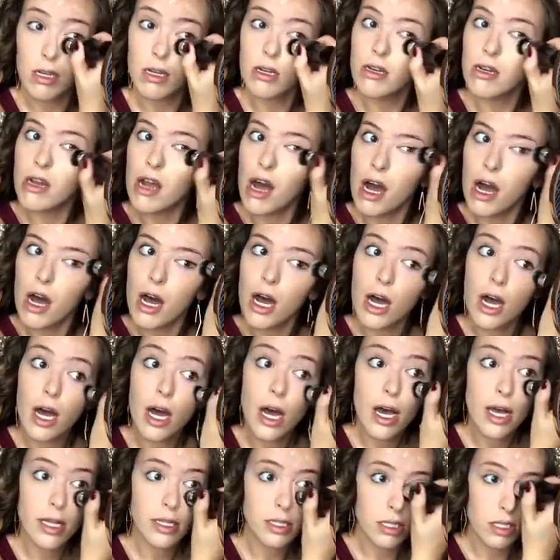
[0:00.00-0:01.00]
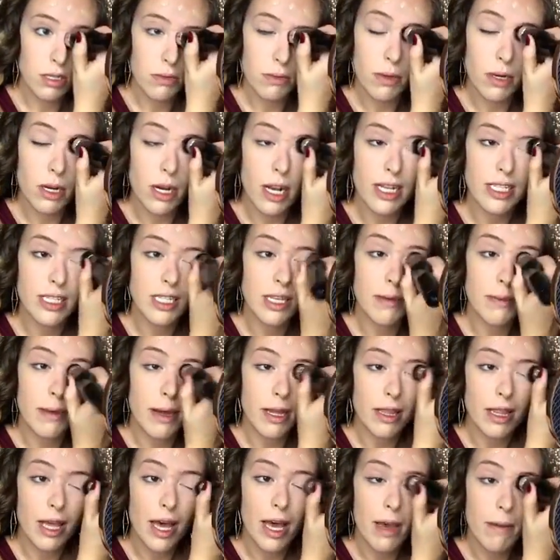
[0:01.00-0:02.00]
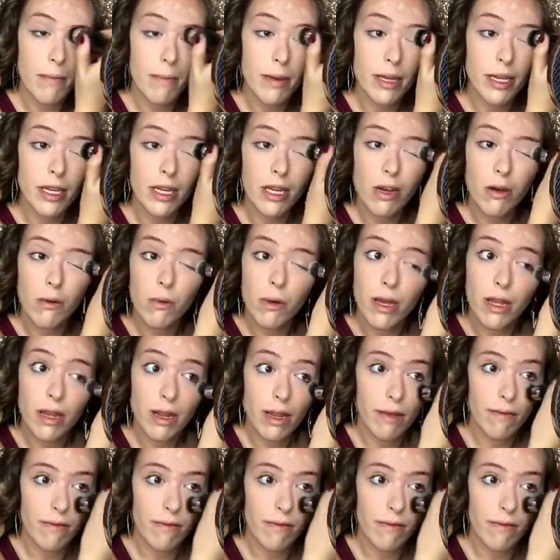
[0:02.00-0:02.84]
not super crazy about that. But you know what?